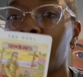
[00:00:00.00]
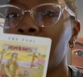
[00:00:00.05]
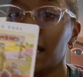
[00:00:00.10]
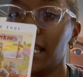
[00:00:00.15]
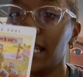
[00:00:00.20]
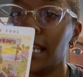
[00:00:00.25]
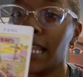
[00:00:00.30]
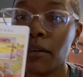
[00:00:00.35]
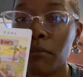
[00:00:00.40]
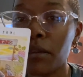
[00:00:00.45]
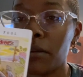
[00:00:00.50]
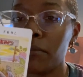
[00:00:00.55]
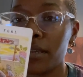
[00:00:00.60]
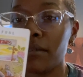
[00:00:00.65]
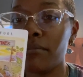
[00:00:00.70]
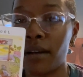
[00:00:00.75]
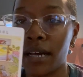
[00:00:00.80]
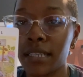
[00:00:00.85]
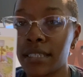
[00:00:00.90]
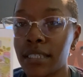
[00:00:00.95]
let me be
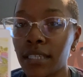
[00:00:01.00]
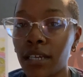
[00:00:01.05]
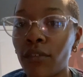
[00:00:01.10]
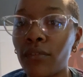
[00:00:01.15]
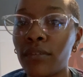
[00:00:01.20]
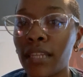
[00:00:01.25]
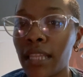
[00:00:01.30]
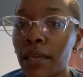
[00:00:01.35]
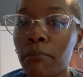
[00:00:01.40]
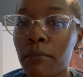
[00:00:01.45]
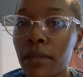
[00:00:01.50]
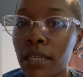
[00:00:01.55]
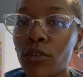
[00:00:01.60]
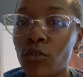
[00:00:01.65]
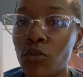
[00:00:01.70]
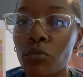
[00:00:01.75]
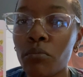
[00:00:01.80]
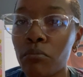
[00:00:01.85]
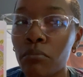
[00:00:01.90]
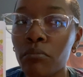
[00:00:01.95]
myself, let me
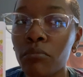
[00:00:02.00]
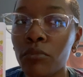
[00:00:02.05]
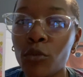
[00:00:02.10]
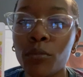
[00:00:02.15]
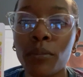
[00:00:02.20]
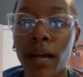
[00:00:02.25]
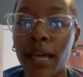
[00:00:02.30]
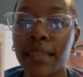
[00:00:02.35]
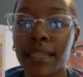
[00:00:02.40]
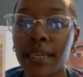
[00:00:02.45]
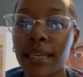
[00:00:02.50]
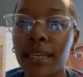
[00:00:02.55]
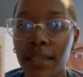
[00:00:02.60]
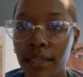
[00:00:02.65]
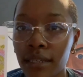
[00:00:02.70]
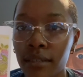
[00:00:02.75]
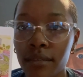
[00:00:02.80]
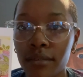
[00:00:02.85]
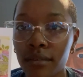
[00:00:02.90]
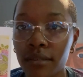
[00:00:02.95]
do my
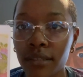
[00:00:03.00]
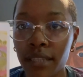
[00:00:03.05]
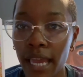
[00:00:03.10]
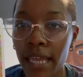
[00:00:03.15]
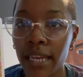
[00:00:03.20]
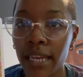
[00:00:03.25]
thing, that